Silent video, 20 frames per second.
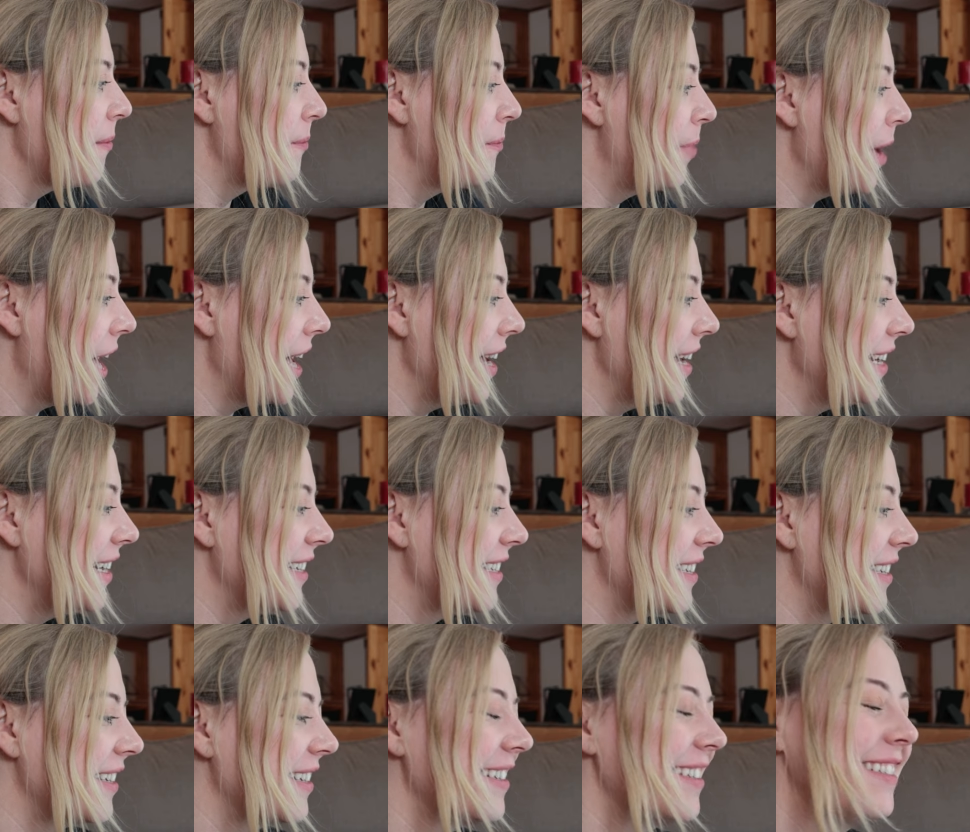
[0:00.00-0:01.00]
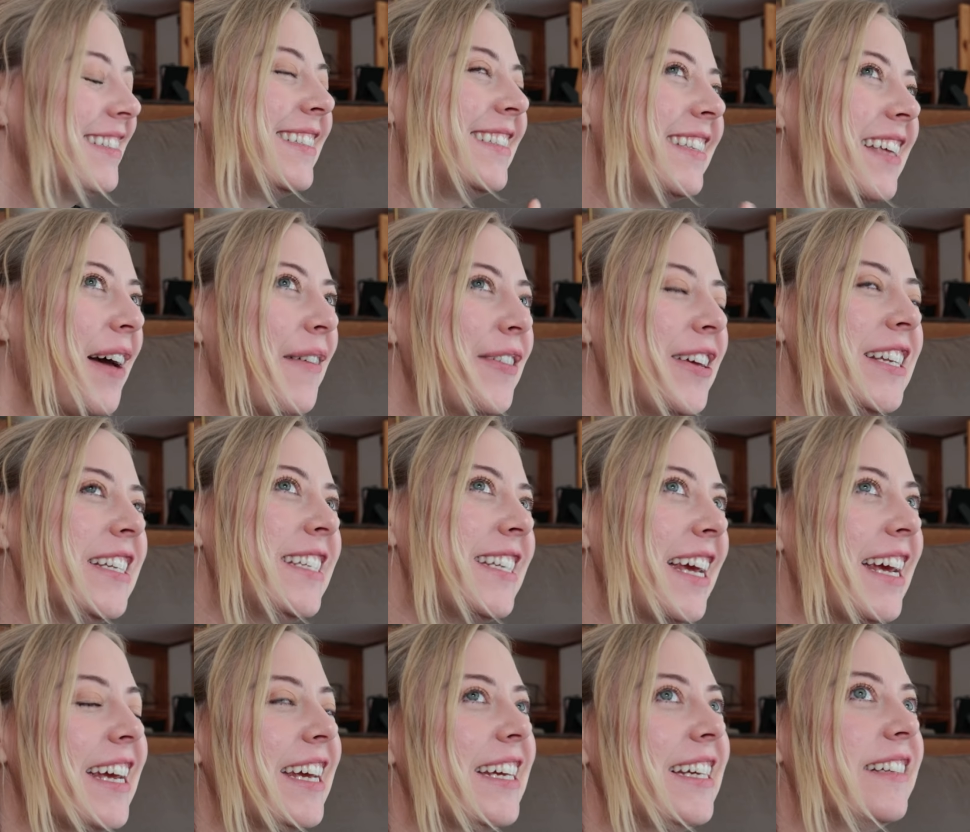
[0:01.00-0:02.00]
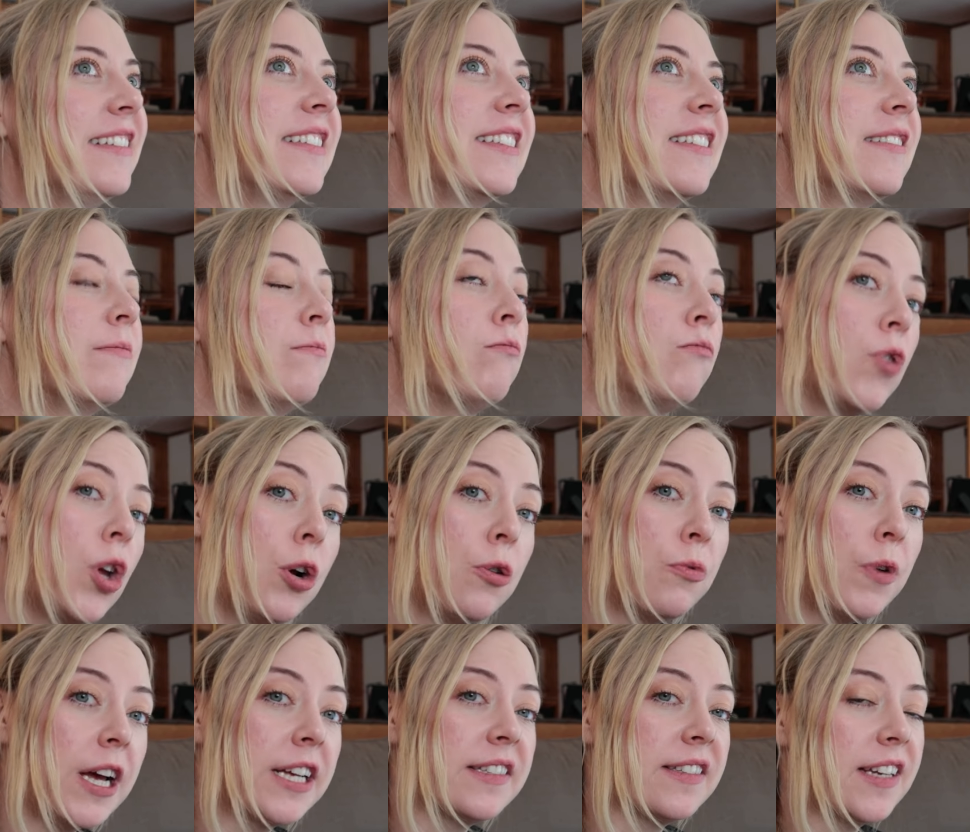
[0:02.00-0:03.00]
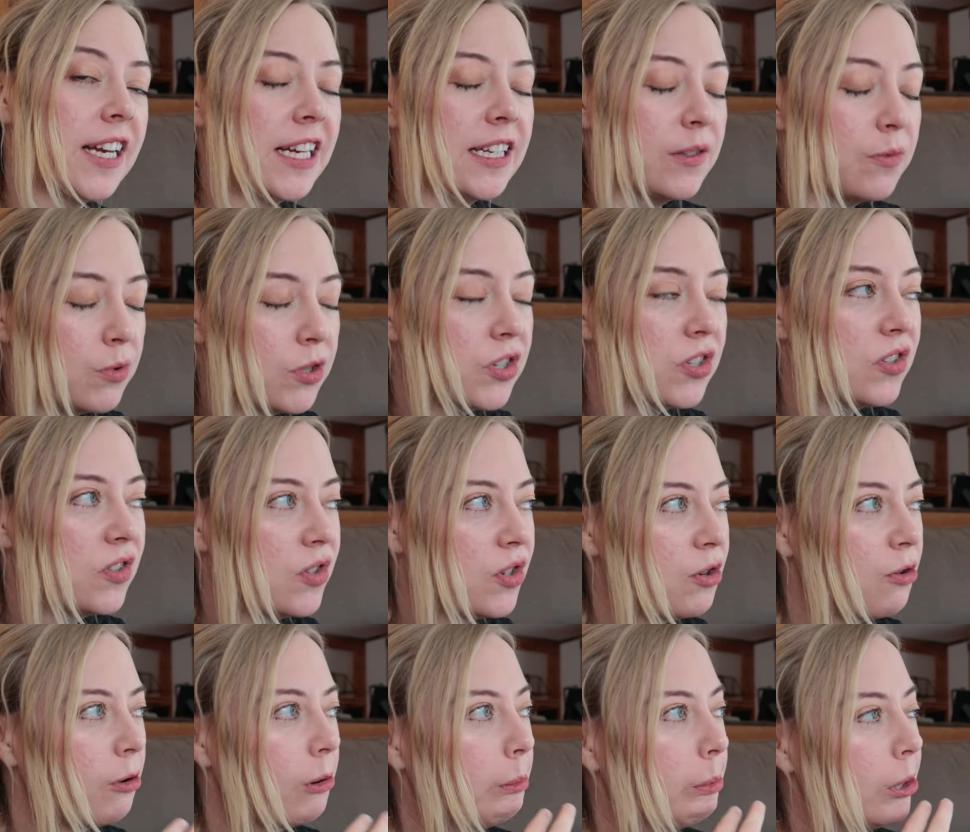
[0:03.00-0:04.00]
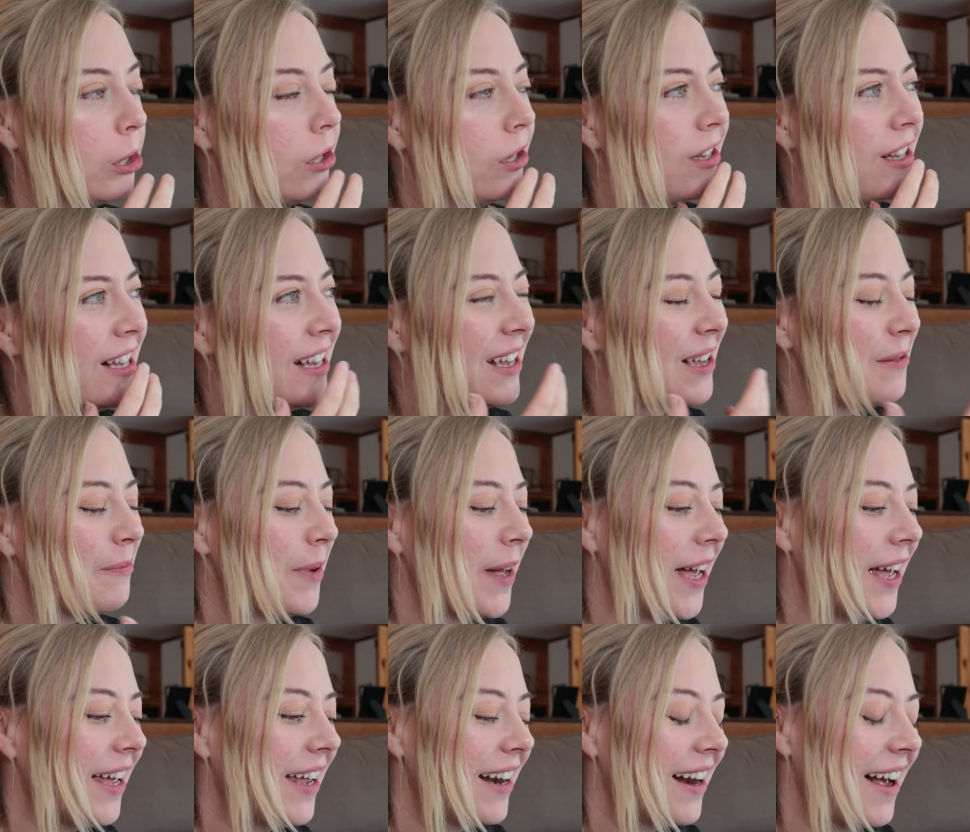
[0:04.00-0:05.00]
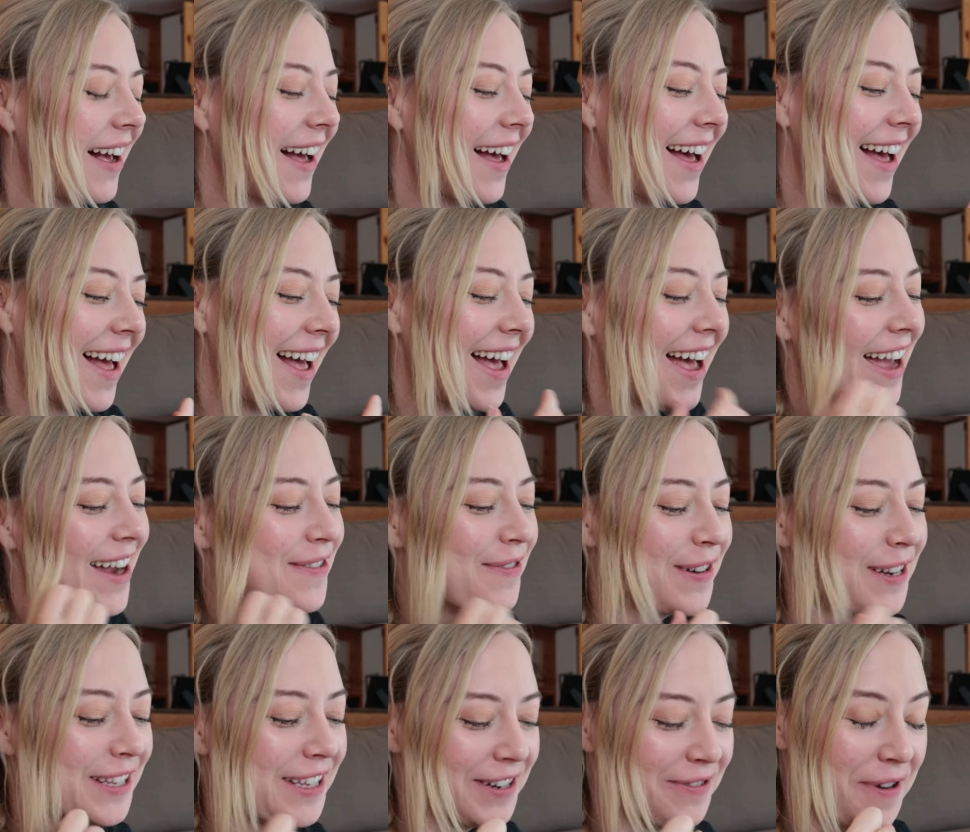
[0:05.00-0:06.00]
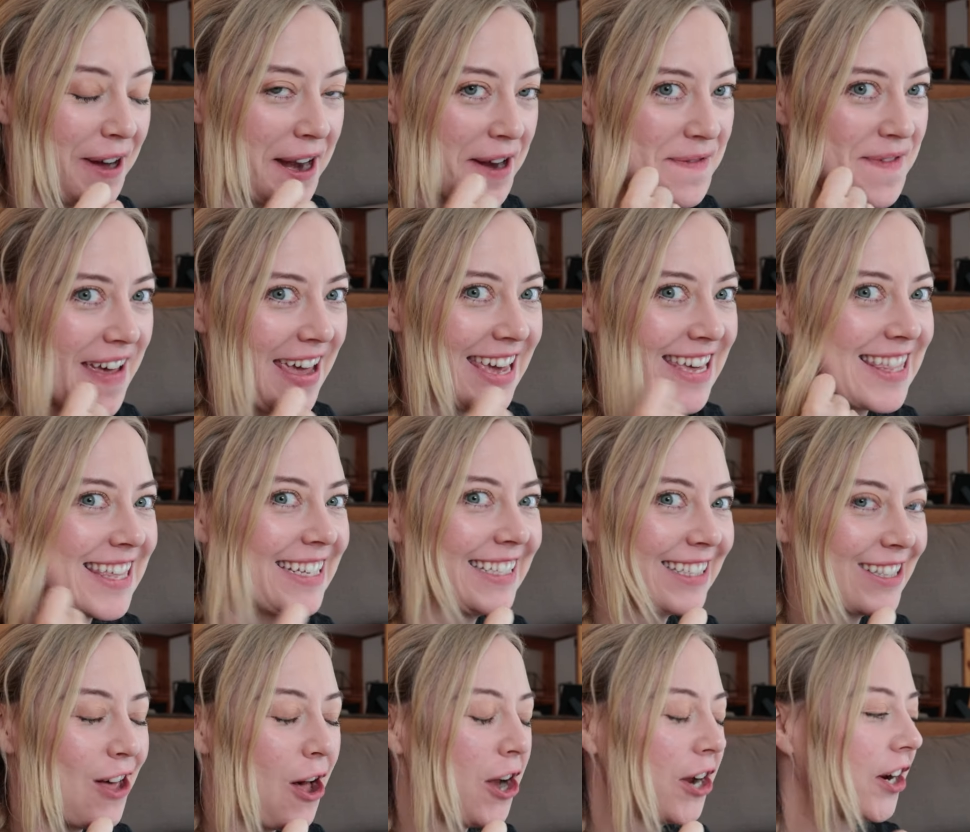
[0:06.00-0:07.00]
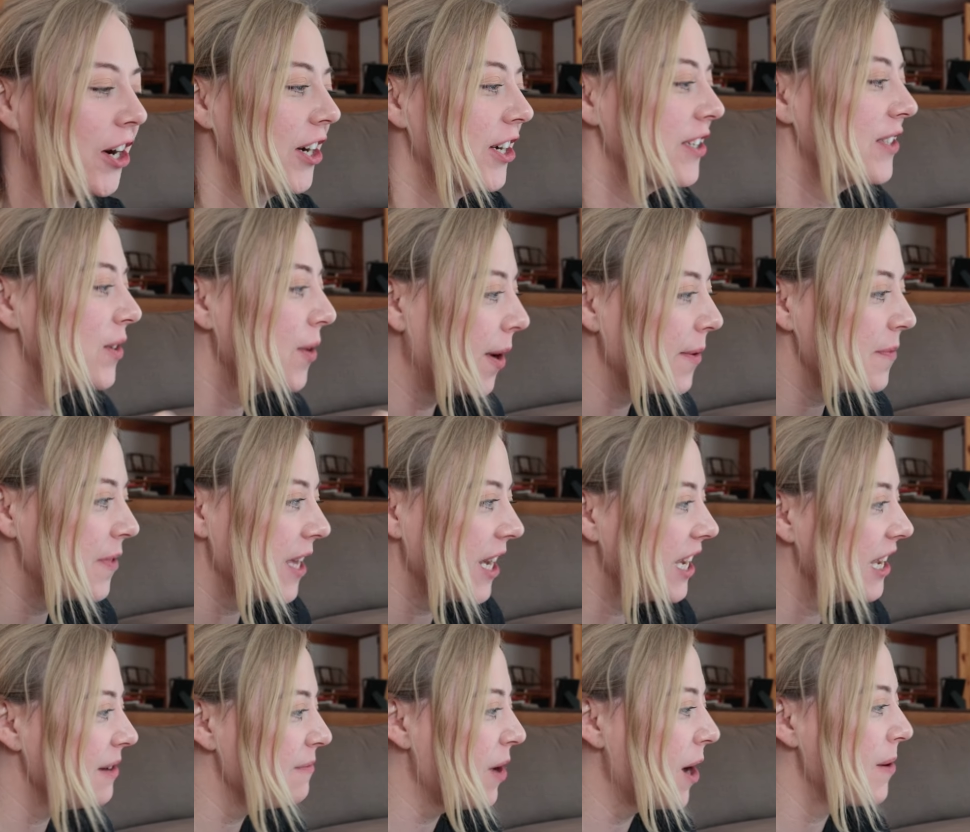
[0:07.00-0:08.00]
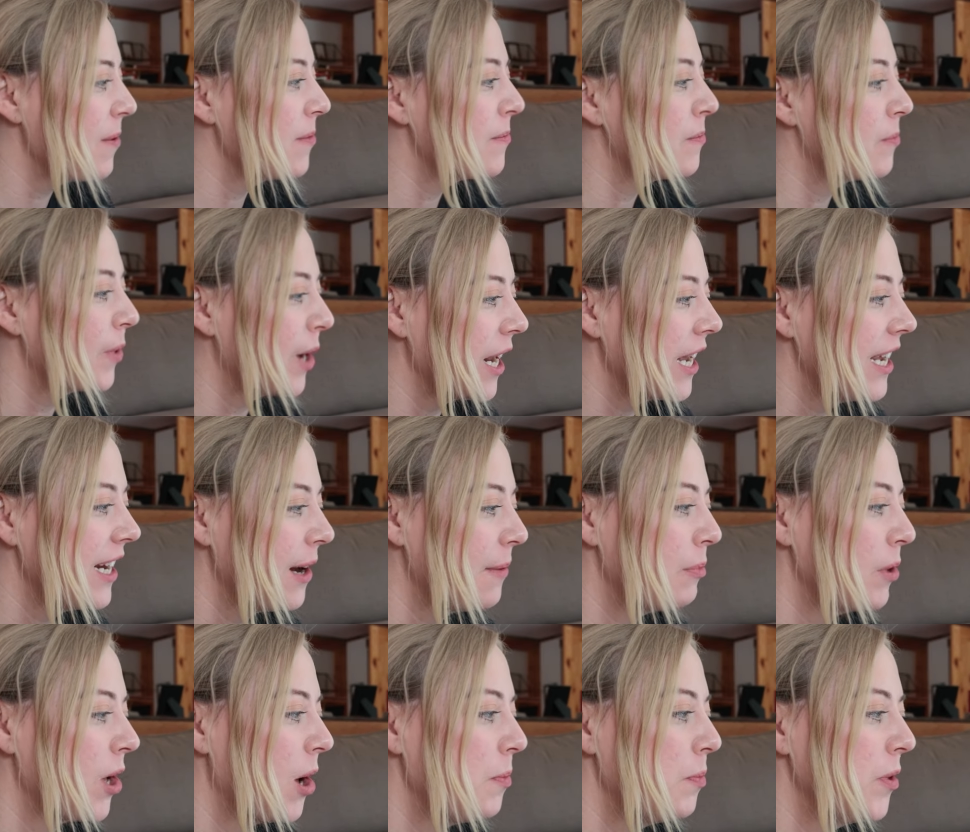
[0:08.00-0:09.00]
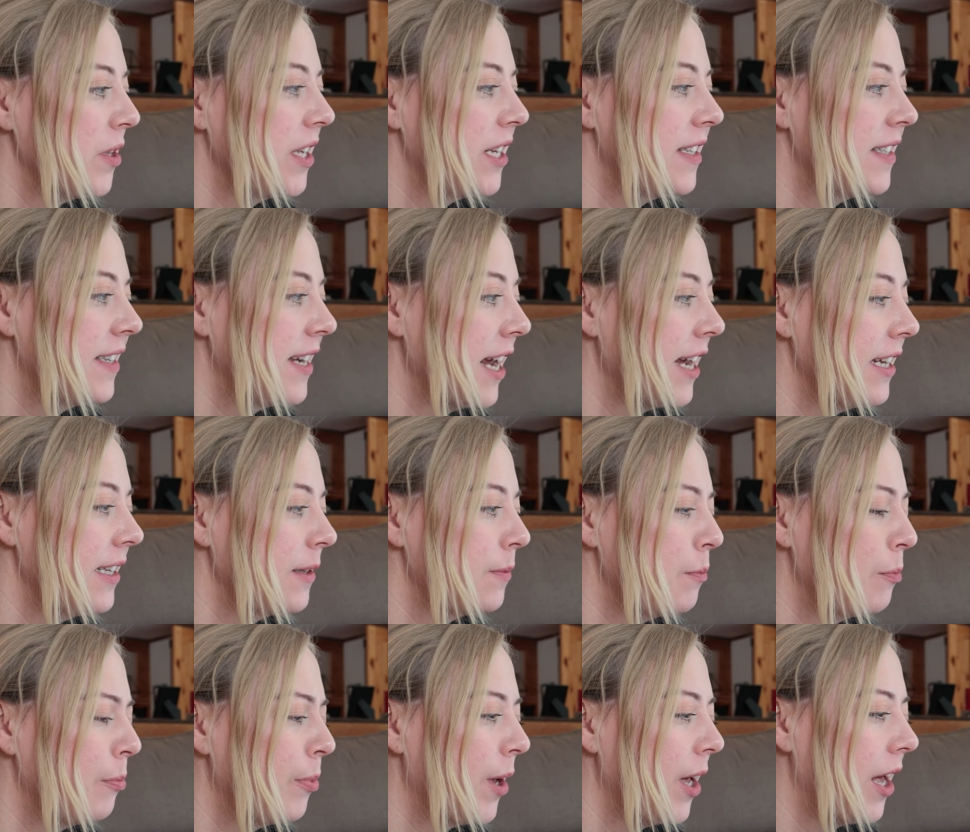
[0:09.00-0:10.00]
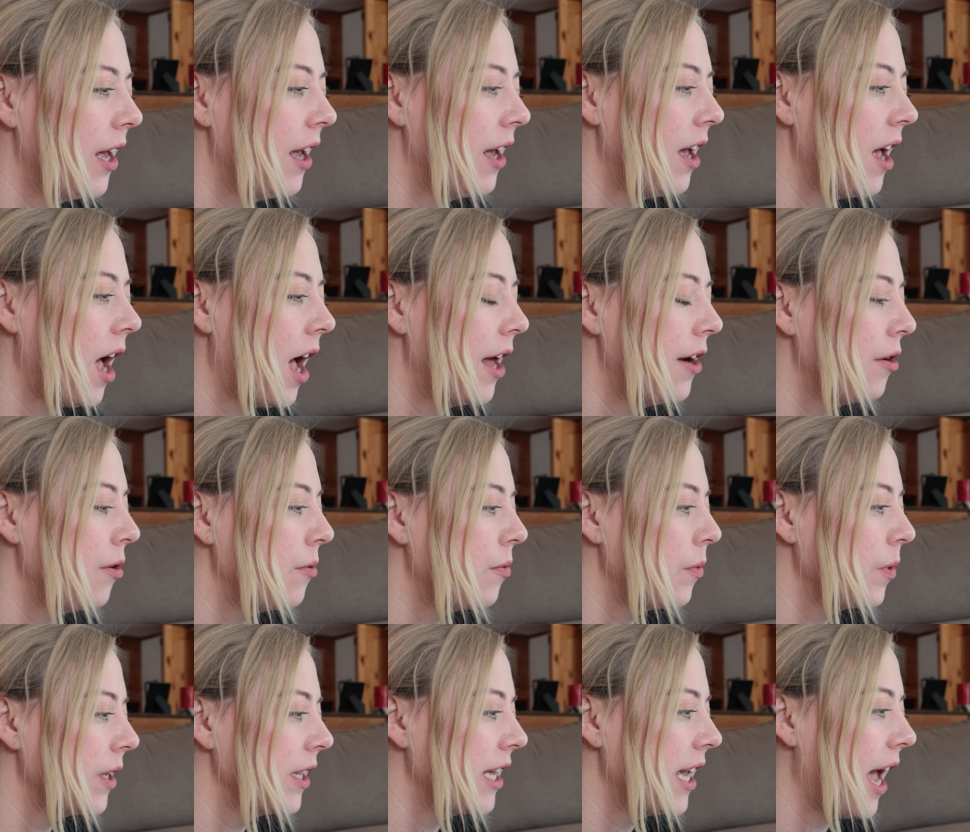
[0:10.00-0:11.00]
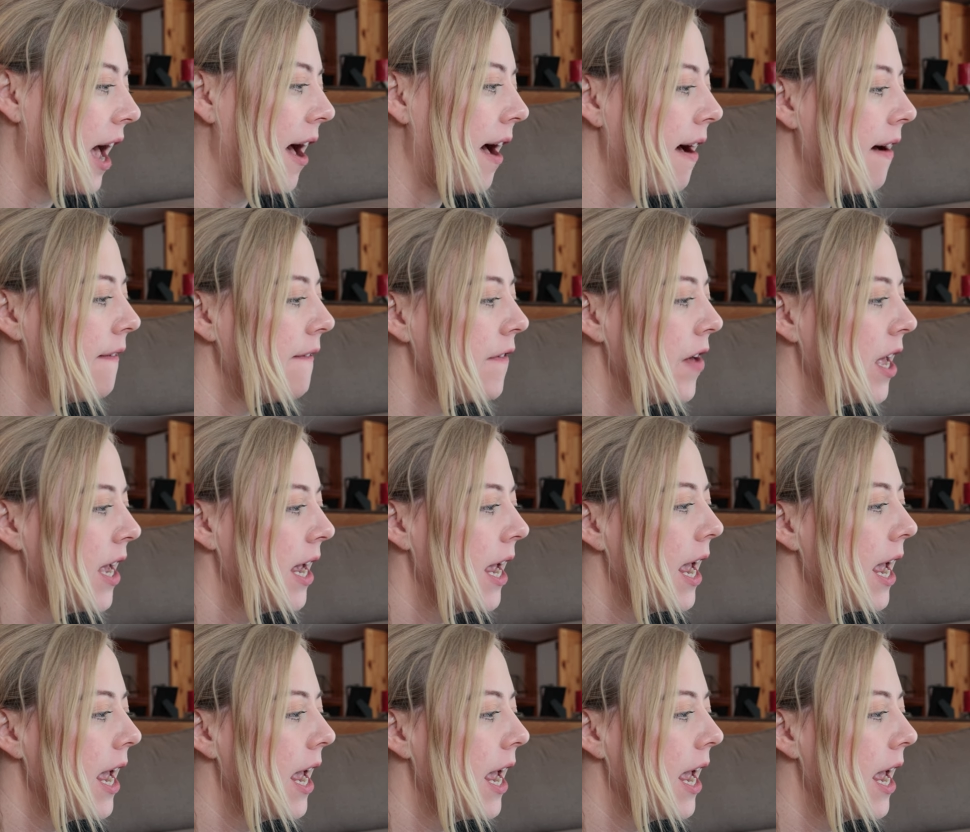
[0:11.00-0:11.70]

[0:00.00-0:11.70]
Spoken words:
but 7 days, no rest days, which is doable, but I really want to make this longer. So I'm thinking about breaking up a couple these days, but I don't really have